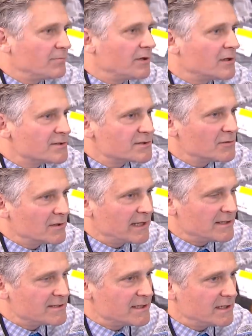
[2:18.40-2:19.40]
Paul scored
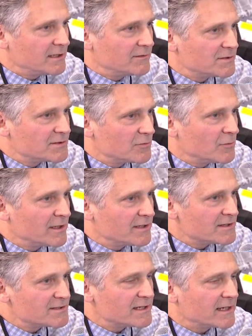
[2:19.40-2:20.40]
18 of his 20 in
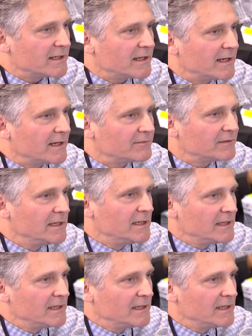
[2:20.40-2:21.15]
the second half,